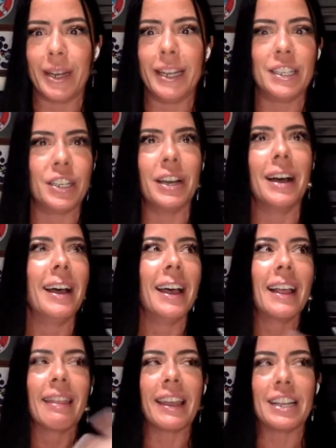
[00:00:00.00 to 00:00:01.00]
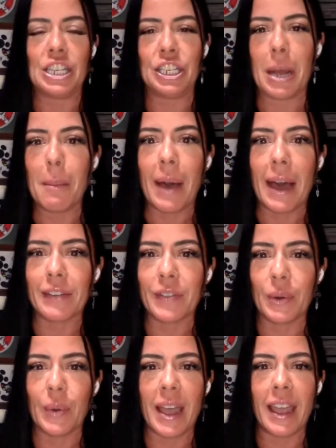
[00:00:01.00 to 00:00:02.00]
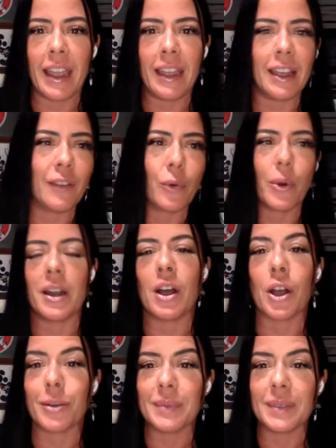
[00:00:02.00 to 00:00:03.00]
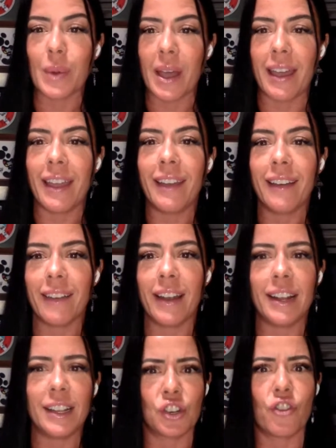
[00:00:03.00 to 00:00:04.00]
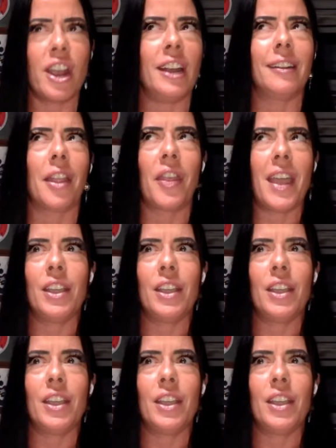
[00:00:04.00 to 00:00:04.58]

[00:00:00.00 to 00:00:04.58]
If we need to like jump out of the way, if we're in harm's way, right? It's great.